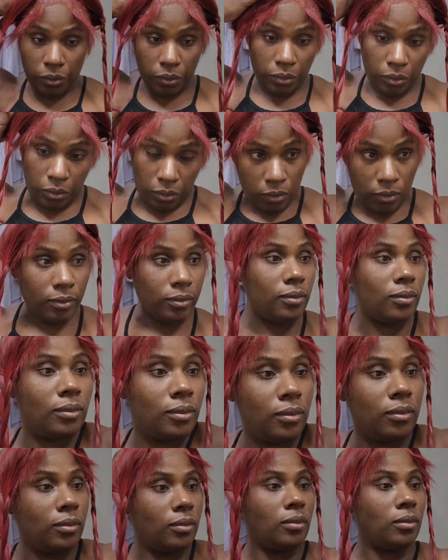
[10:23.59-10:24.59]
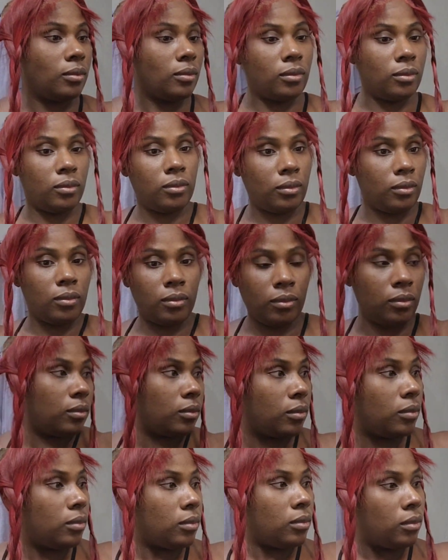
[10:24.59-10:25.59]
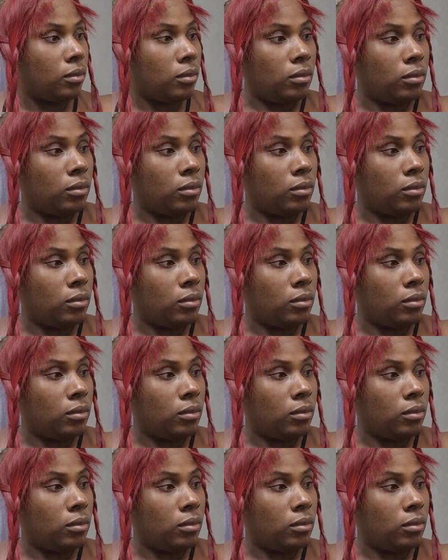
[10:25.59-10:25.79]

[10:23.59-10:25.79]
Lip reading: pressed against my skin really well.